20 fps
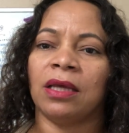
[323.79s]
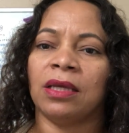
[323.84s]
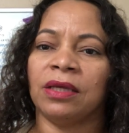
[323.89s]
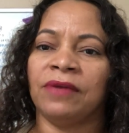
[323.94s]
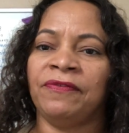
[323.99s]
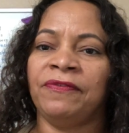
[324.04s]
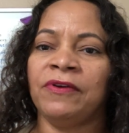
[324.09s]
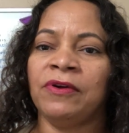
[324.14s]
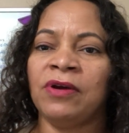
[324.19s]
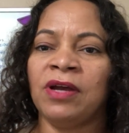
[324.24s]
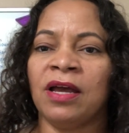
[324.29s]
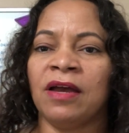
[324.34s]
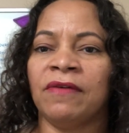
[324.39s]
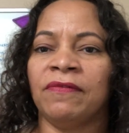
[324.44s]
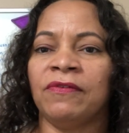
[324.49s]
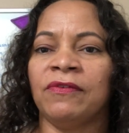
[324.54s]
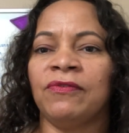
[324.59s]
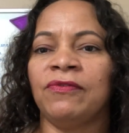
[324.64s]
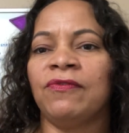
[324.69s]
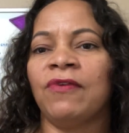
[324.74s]
if you
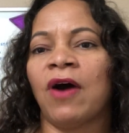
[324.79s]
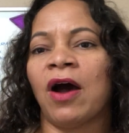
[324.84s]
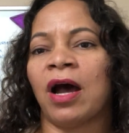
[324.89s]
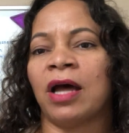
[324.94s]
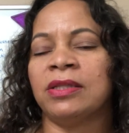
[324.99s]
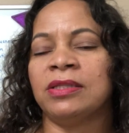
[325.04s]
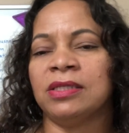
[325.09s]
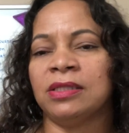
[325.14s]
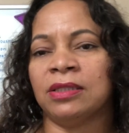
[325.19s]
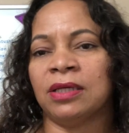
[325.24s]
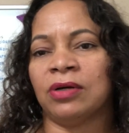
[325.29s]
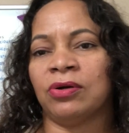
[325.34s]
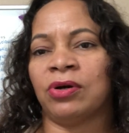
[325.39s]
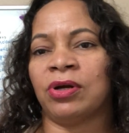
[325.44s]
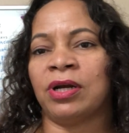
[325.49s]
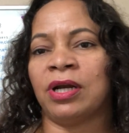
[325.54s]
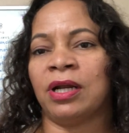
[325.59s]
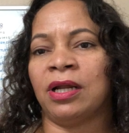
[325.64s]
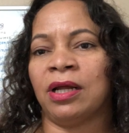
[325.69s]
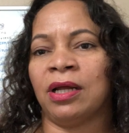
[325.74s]
have a thought
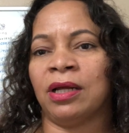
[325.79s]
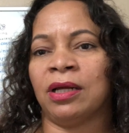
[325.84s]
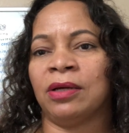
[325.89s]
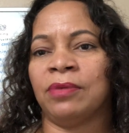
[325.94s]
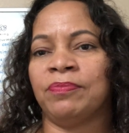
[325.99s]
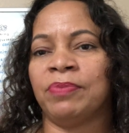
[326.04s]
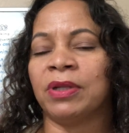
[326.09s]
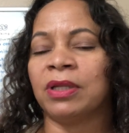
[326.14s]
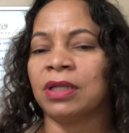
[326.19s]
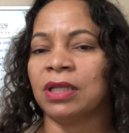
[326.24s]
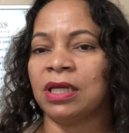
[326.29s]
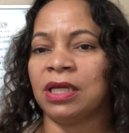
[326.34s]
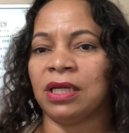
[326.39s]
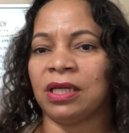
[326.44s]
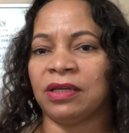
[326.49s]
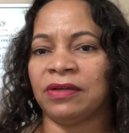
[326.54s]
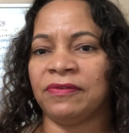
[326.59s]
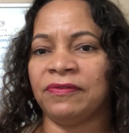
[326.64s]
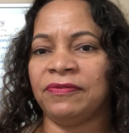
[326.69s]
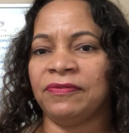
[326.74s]
or a
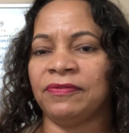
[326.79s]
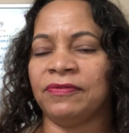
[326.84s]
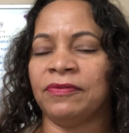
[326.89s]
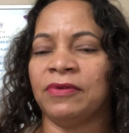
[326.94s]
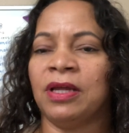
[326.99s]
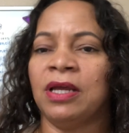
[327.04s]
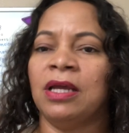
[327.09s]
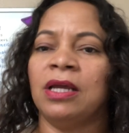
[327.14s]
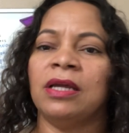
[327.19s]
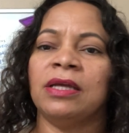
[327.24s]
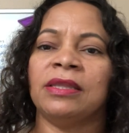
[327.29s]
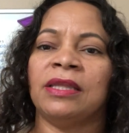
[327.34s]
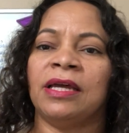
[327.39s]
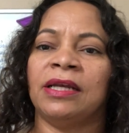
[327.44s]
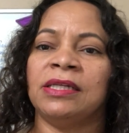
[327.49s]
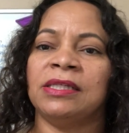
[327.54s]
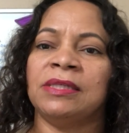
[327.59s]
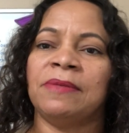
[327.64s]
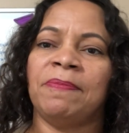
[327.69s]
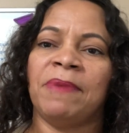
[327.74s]
belief
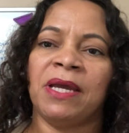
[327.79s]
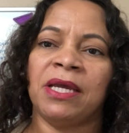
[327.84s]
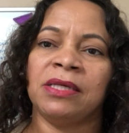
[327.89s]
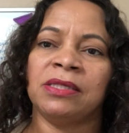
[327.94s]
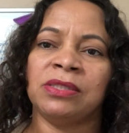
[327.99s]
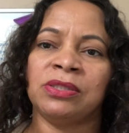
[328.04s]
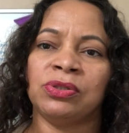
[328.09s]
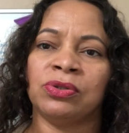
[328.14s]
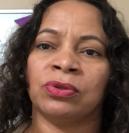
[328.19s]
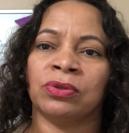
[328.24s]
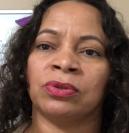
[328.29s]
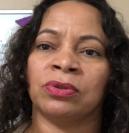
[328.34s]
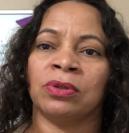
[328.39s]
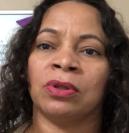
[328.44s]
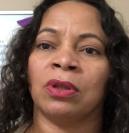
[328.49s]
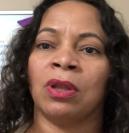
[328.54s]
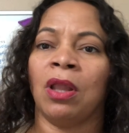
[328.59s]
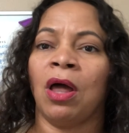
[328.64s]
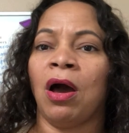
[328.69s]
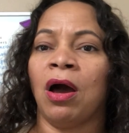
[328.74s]
that is based
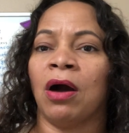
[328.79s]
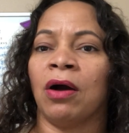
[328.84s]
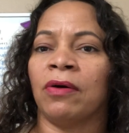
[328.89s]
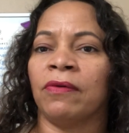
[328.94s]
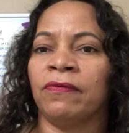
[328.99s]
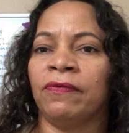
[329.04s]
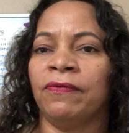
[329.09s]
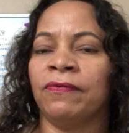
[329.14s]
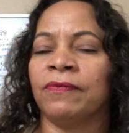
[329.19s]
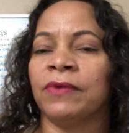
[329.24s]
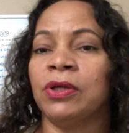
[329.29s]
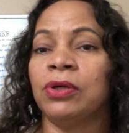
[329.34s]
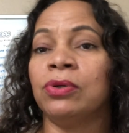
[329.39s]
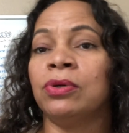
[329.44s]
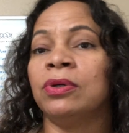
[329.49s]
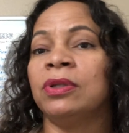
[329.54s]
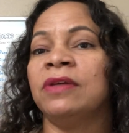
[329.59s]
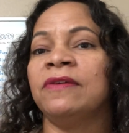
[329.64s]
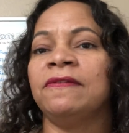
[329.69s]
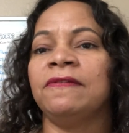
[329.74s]
on love, you're
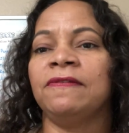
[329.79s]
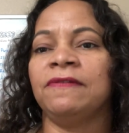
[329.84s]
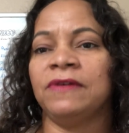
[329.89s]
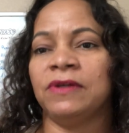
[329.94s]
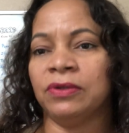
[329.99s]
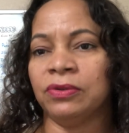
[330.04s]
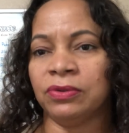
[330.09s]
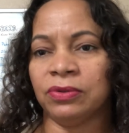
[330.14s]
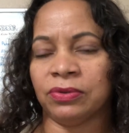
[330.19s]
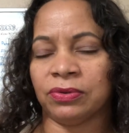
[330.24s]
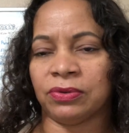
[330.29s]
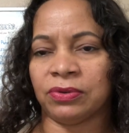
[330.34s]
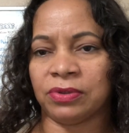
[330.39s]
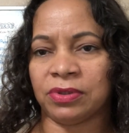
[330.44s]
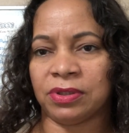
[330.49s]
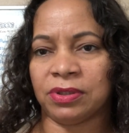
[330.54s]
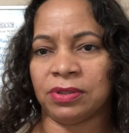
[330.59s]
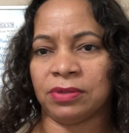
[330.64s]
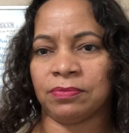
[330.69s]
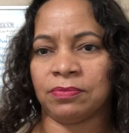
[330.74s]
gonna feel
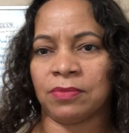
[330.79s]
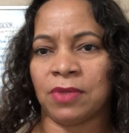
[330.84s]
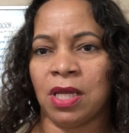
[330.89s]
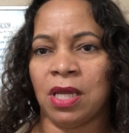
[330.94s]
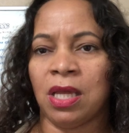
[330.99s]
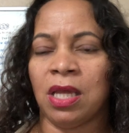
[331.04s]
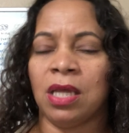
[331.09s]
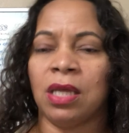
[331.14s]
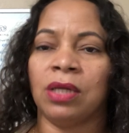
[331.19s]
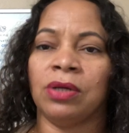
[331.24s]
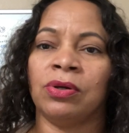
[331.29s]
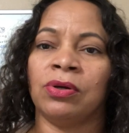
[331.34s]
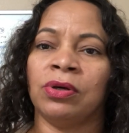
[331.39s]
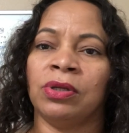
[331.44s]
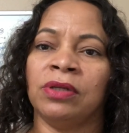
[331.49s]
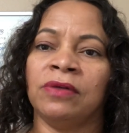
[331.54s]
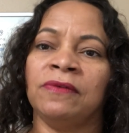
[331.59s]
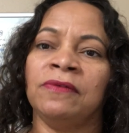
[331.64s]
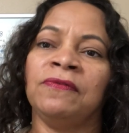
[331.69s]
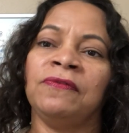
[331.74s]
good. You're
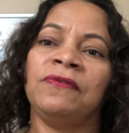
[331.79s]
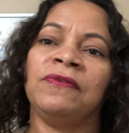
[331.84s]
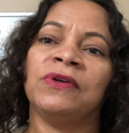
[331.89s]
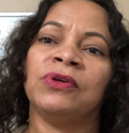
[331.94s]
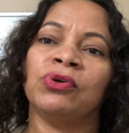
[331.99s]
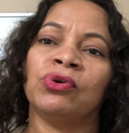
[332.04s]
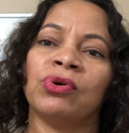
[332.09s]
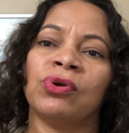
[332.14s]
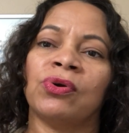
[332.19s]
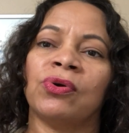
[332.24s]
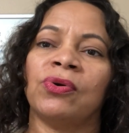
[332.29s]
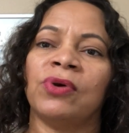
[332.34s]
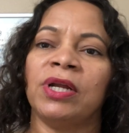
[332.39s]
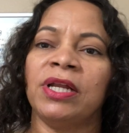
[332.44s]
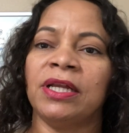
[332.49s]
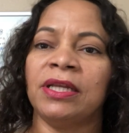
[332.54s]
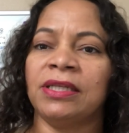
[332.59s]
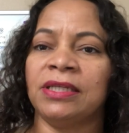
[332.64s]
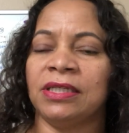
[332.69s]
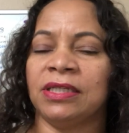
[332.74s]
gonna feel
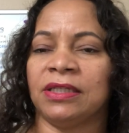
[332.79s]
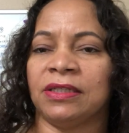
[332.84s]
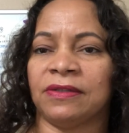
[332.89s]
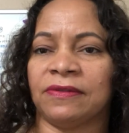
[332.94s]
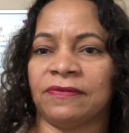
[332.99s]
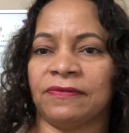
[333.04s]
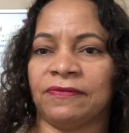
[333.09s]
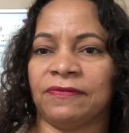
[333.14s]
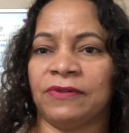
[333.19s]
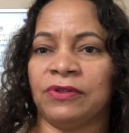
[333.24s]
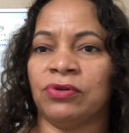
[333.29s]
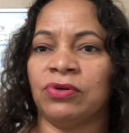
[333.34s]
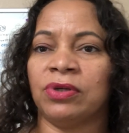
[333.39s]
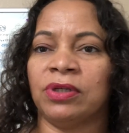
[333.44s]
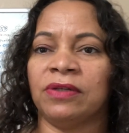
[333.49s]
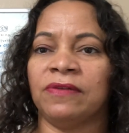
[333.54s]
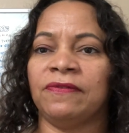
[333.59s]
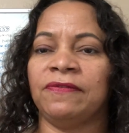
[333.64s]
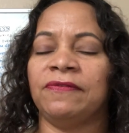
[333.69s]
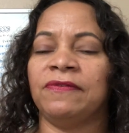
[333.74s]
creative. You're
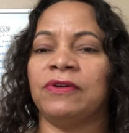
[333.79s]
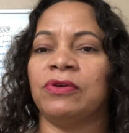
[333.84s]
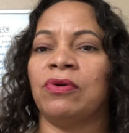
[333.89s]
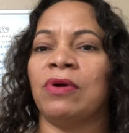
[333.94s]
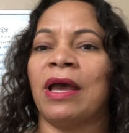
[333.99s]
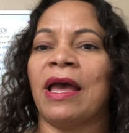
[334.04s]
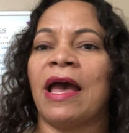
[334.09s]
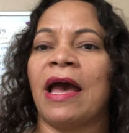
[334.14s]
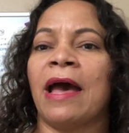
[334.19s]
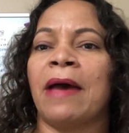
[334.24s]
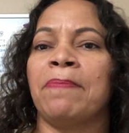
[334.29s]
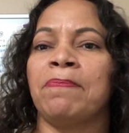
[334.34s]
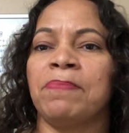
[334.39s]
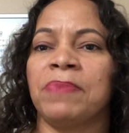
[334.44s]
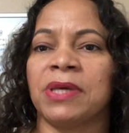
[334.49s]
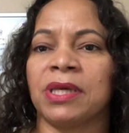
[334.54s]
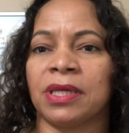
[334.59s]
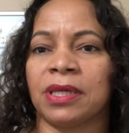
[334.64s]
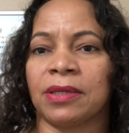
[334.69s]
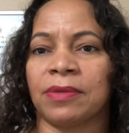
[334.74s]
gonna feel
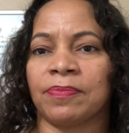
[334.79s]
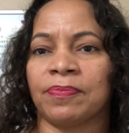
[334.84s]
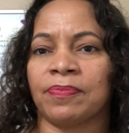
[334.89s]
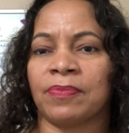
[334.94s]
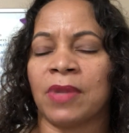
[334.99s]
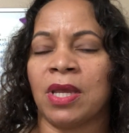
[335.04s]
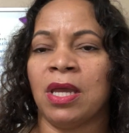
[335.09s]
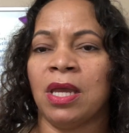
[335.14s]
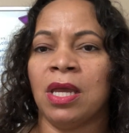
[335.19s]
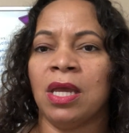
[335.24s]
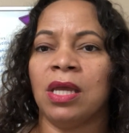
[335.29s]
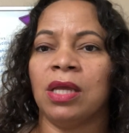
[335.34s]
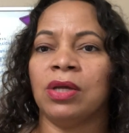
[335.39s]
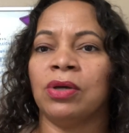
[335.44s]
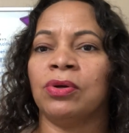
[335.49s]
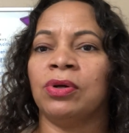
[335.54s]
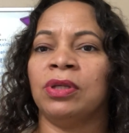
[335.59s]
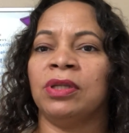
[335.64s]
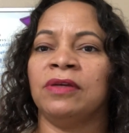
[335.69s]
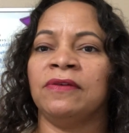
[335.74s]
happy.
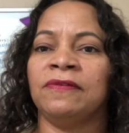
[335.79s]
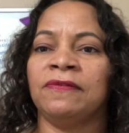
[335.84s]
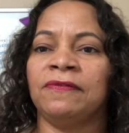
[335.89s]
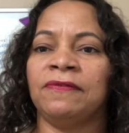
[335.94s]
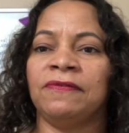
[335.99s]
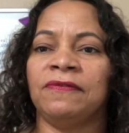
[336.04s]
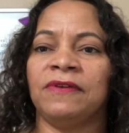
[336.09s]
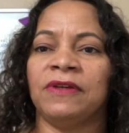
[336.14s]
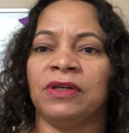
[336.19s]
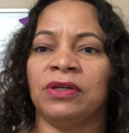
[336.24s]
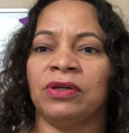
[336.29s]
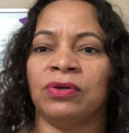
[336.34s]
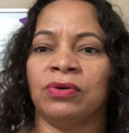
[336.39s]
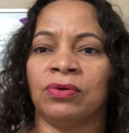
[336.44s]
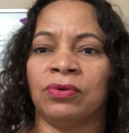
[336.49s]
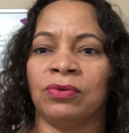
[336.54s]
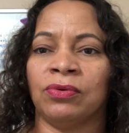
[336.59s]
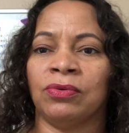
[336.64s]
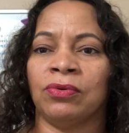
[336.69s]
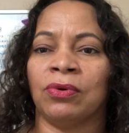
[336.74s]
You're gonna
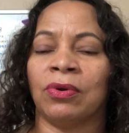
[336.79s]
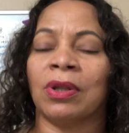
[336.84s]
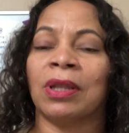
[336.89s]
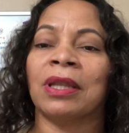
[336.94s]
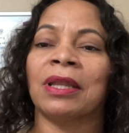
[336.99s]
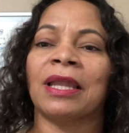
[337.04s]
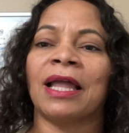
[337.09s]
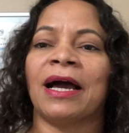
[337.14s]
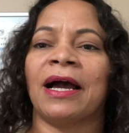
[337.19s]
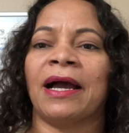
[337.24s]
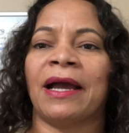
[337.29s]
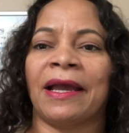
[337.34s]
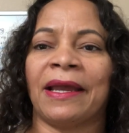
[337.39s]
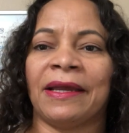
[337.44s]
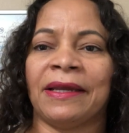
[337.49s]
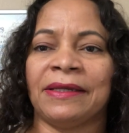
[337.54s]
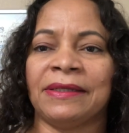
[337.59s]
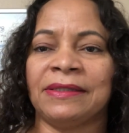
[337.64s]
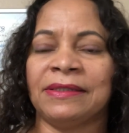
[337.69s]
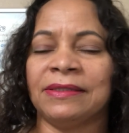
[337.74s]
feel
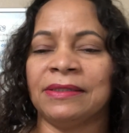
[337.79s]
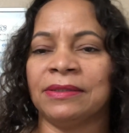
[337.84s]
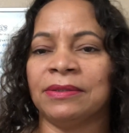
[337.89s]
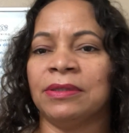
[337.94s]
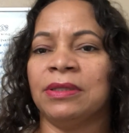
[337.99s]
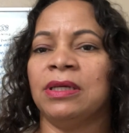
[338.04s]
light.